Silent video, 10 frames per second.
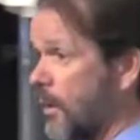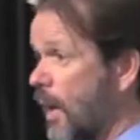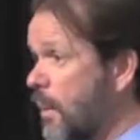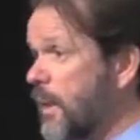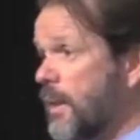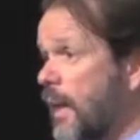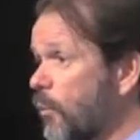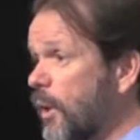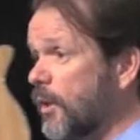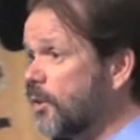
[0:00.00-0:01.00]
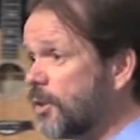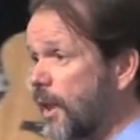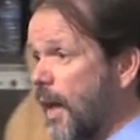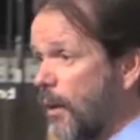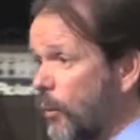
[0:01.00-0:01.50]
I mean, yeah, we can
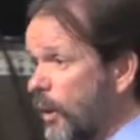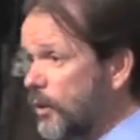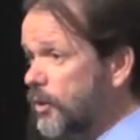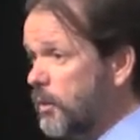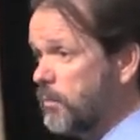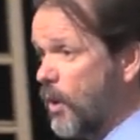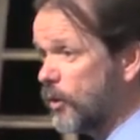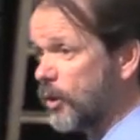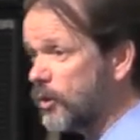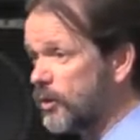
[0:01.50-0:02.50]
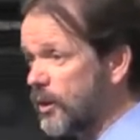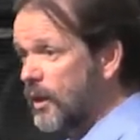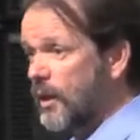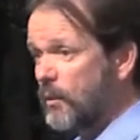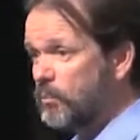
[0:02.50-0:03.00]
see, we can see Moses
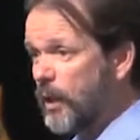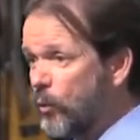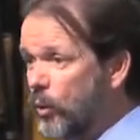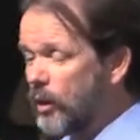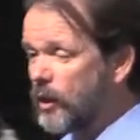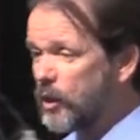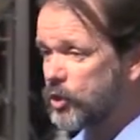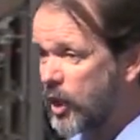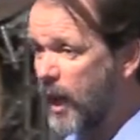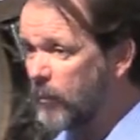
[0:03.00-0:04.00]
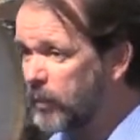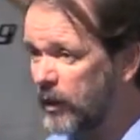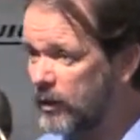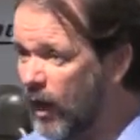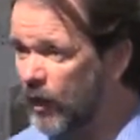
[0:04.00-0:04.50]
being willing to
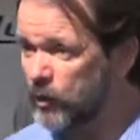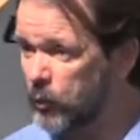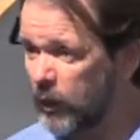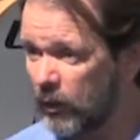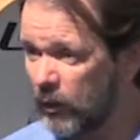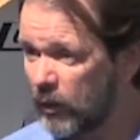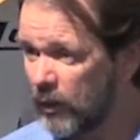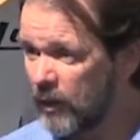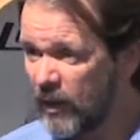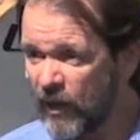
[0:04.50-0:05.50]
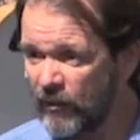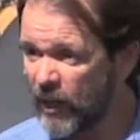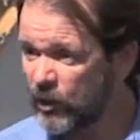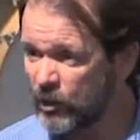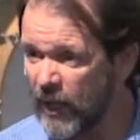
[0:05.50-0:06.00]
champion God's will. And,
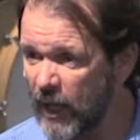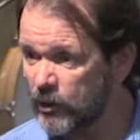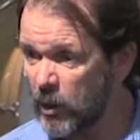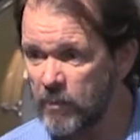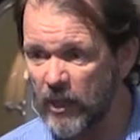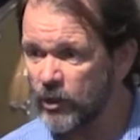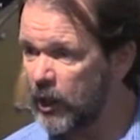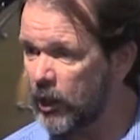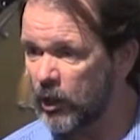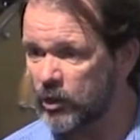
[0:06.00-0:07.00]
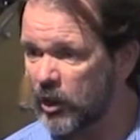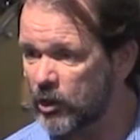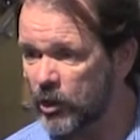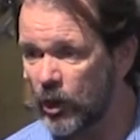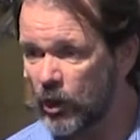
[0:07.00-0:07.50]
and stands and makes an
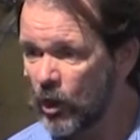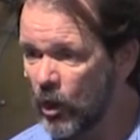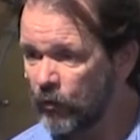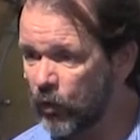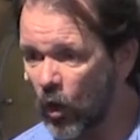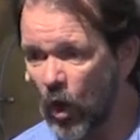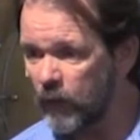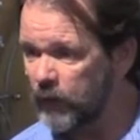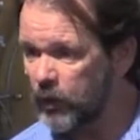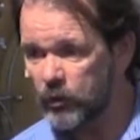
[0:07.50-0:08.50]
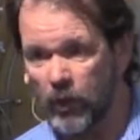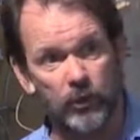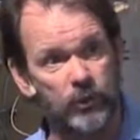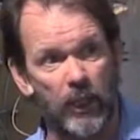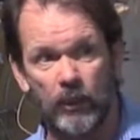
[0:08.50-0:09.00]
intercession for all of Israel,
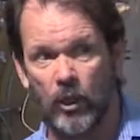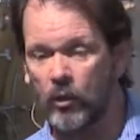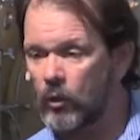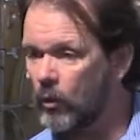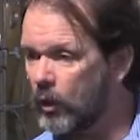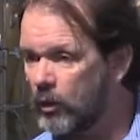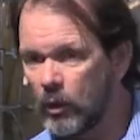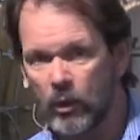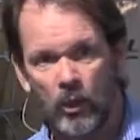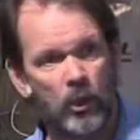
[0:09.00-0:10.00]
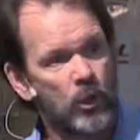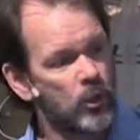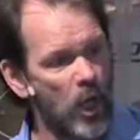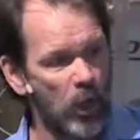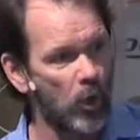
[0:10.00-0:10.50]
saying, no, Lord.
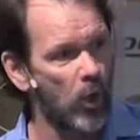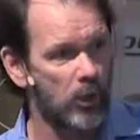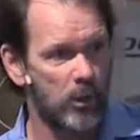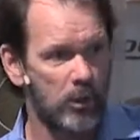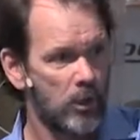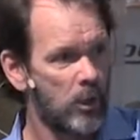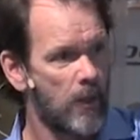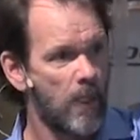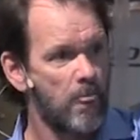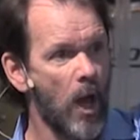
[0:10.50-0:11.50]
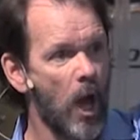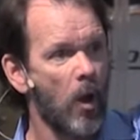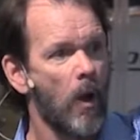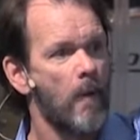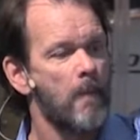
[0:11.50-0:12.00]
No, Lord.
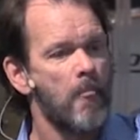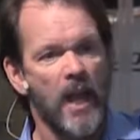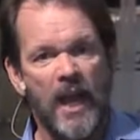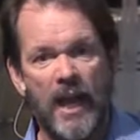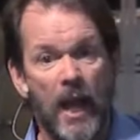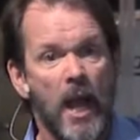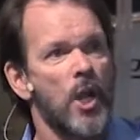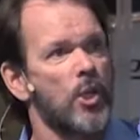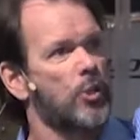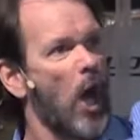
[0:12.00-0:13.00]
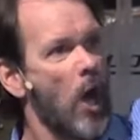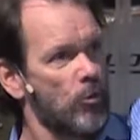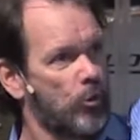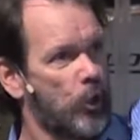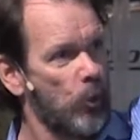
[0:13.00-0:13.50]
No.
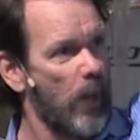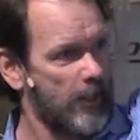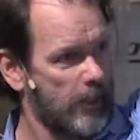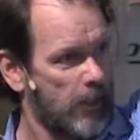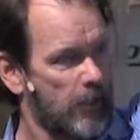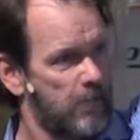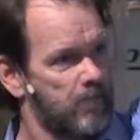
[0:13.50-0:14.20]
Don't do it.